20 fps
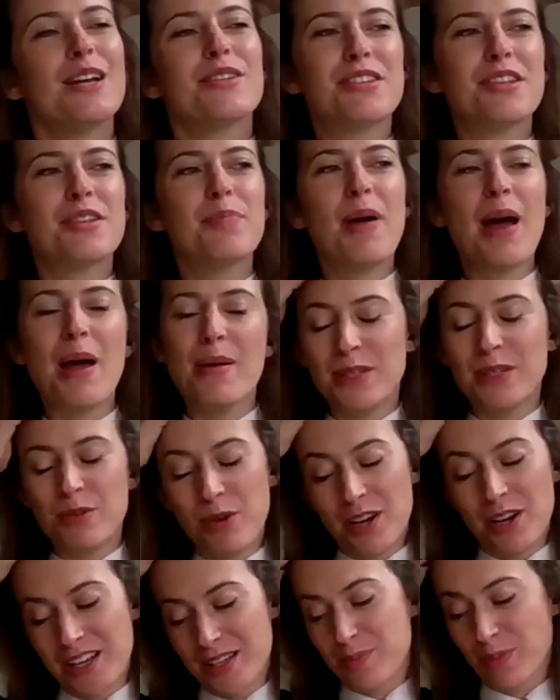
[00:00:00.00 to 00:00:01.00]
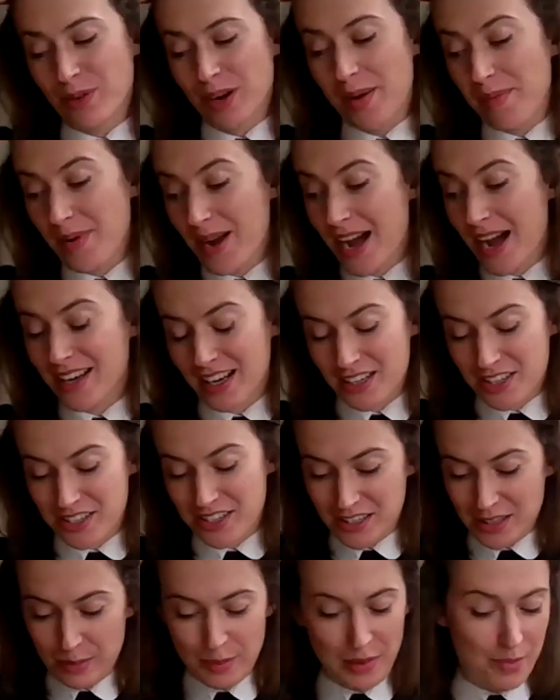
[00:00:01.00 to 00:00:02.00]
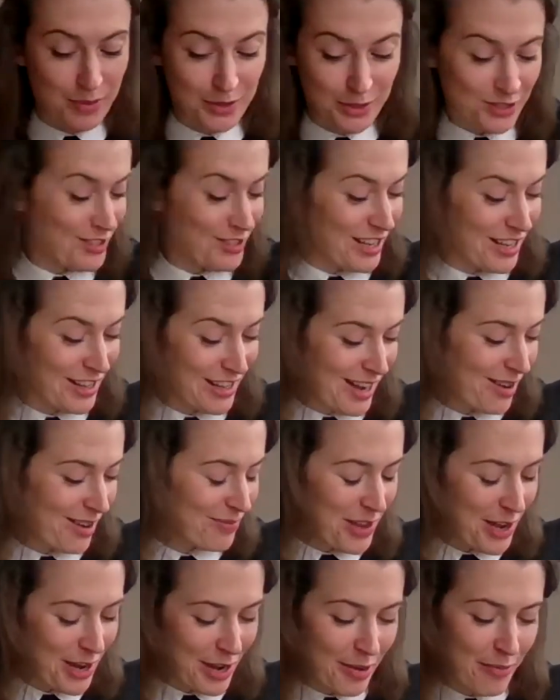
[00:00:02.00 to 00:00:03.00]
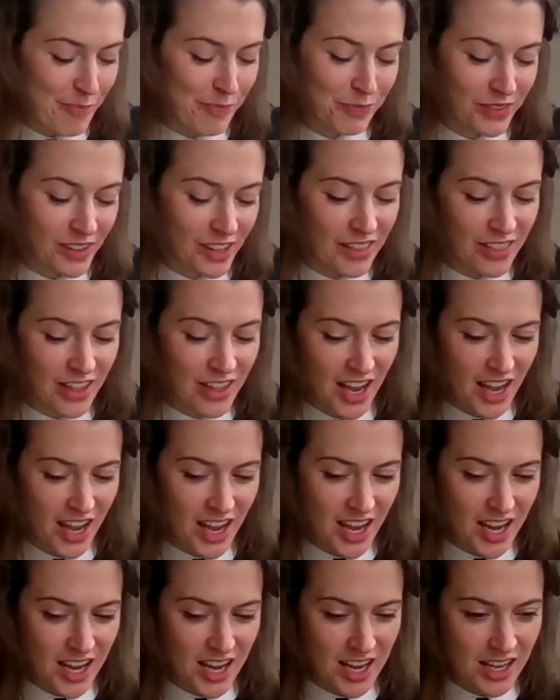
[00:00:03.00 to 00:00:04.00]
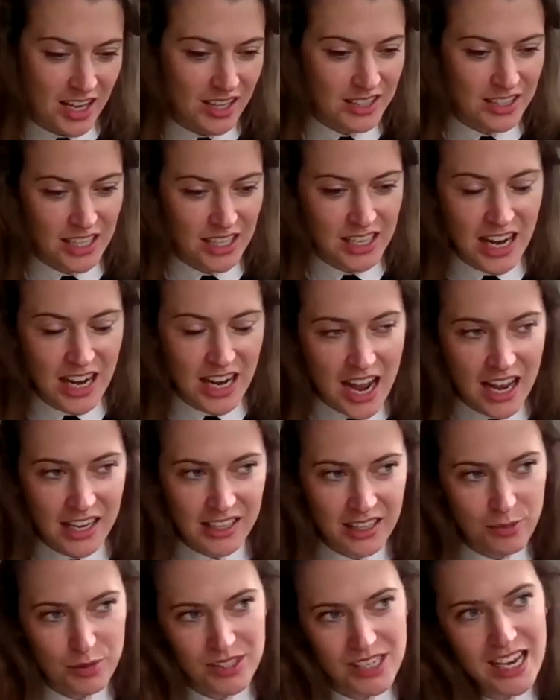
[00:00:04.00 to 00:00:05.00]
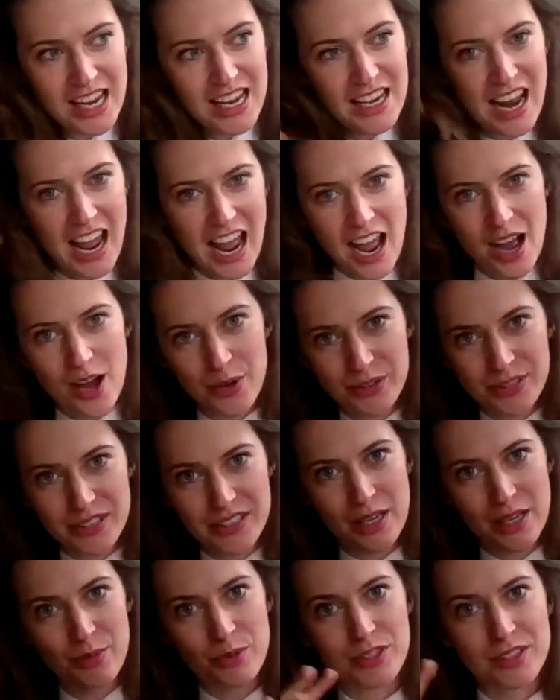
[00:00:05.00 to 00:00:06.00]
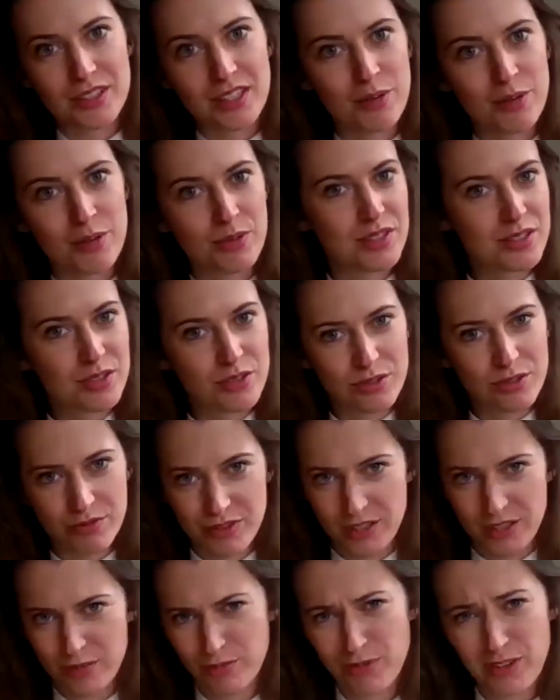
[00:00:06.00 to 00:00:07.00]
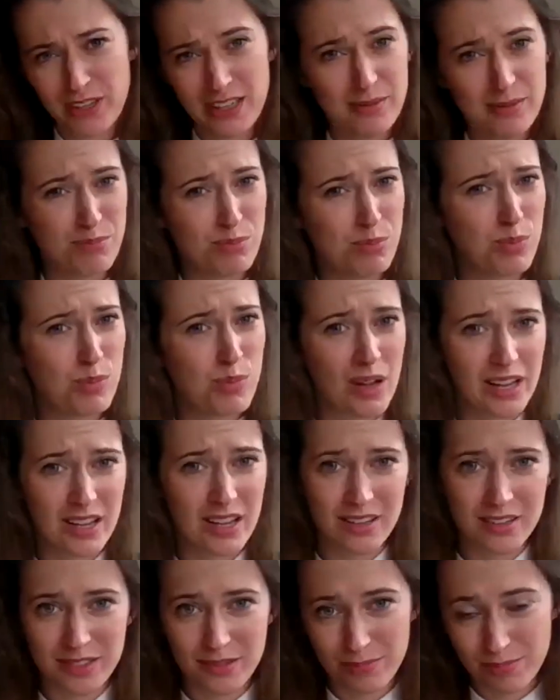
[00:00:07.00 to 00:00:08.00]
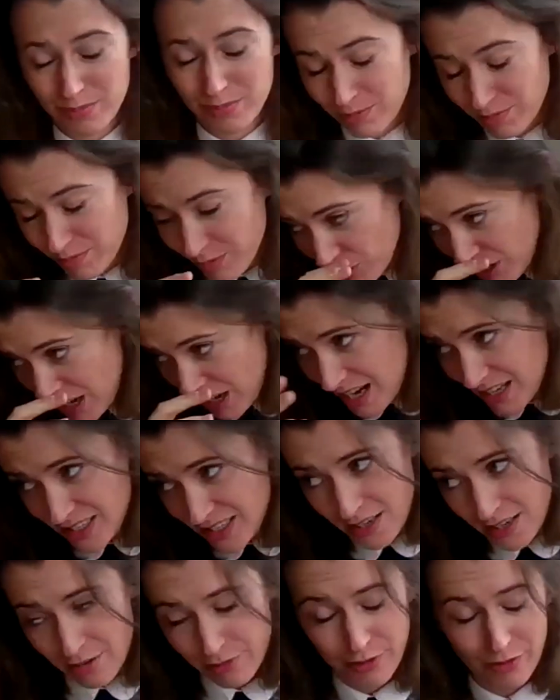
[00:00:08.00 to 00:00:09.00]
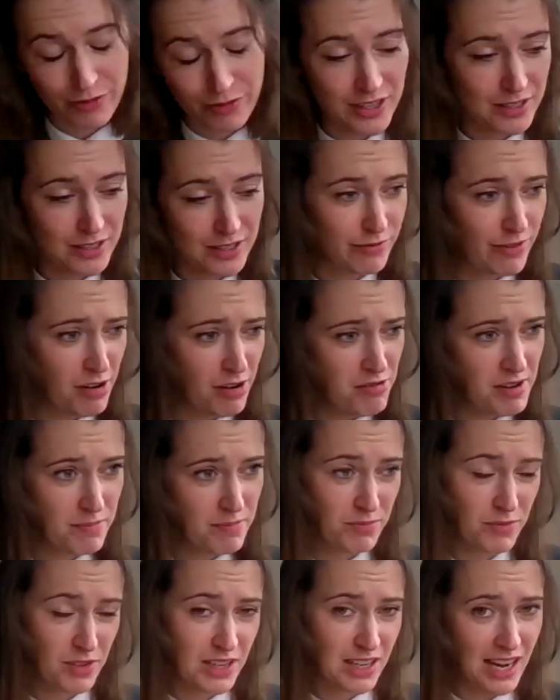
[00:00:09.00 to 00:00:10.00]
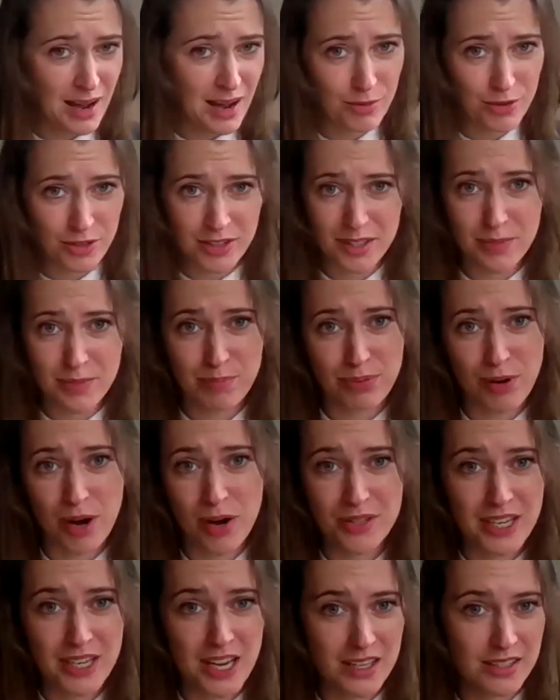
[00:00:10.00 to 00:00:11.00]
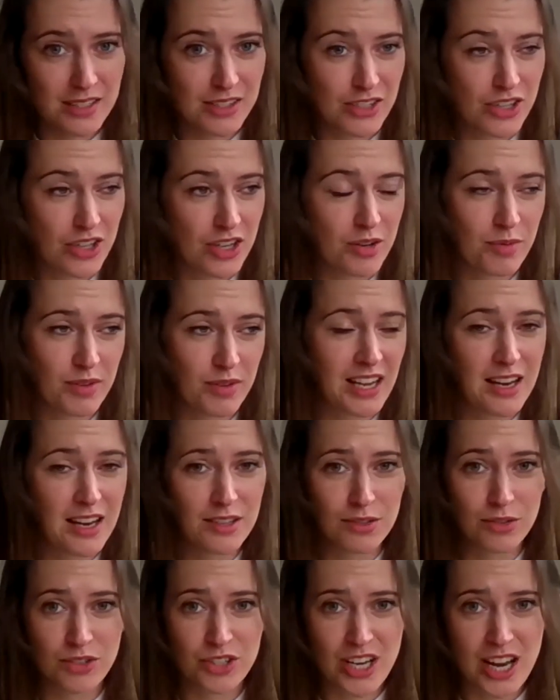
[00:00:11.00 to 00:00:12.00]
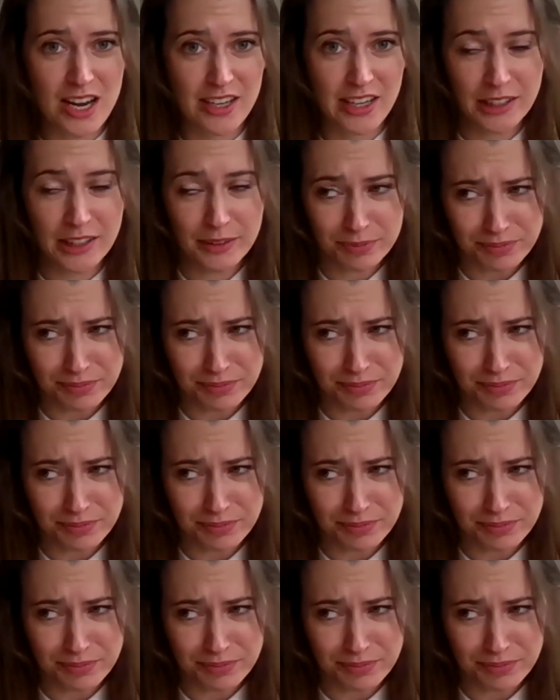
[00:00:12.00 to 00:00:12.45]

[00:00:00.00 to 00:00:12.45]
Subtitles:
So the Pepsi one is pretty bad, actually. So maybe I'll just say that. They did an ad. It was in-house. It was sort of this really weird creative of this very glamorous protest shoot with Kendall Jenner,